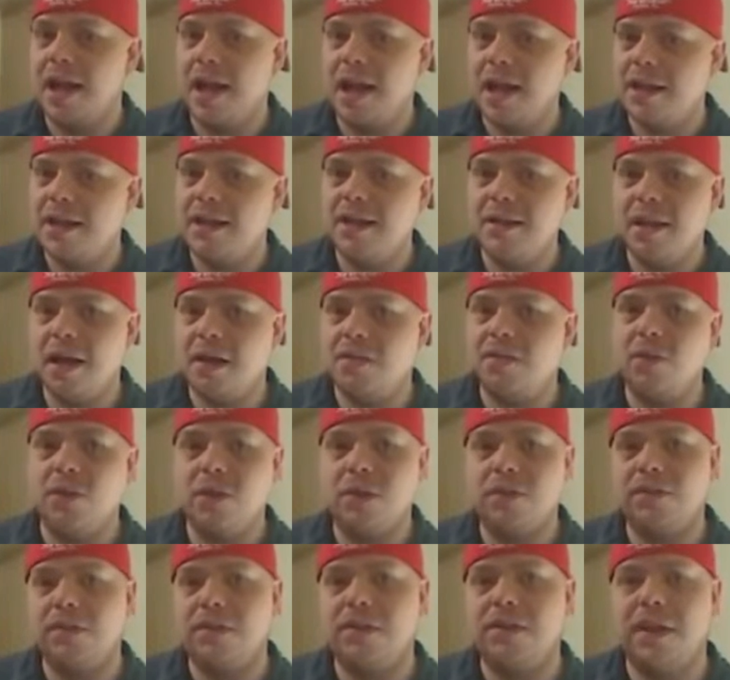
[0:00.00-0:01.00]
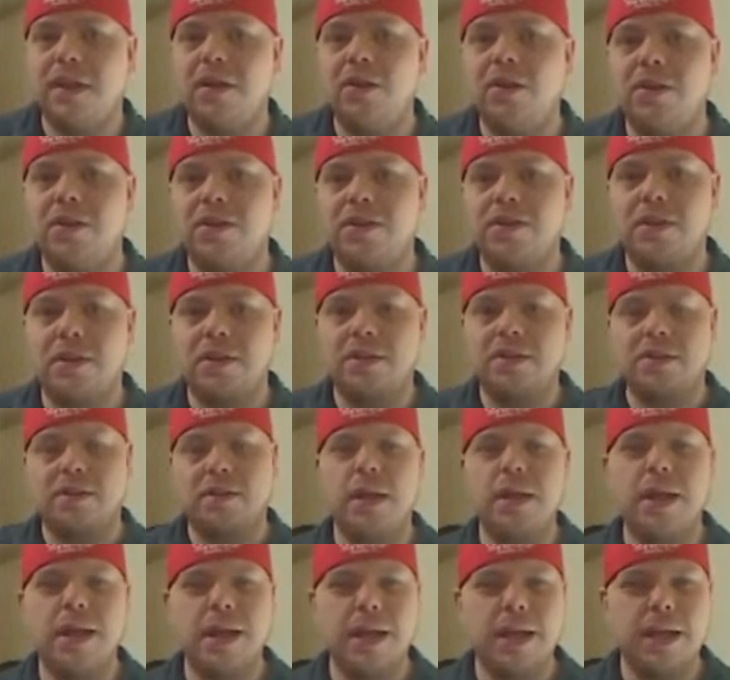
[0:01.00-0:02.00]
any level of
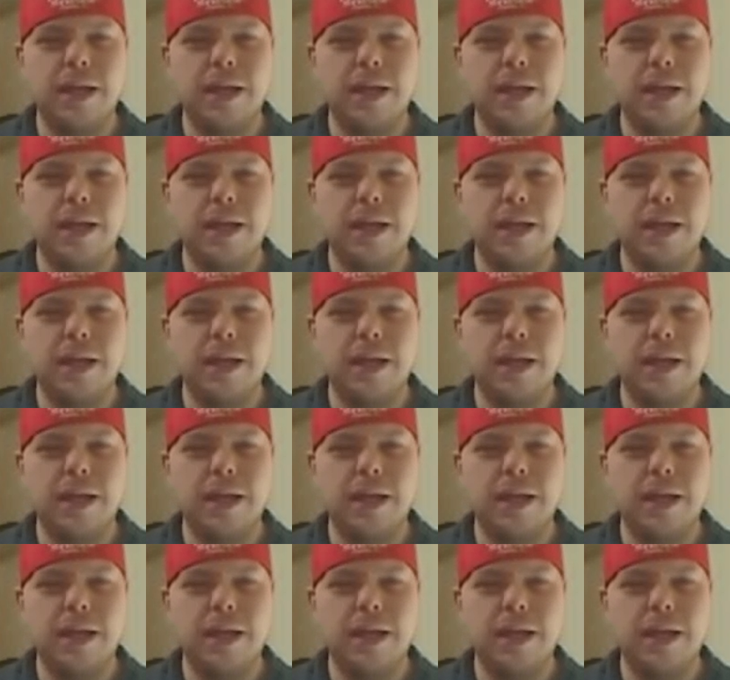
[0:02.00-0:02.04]
intelligence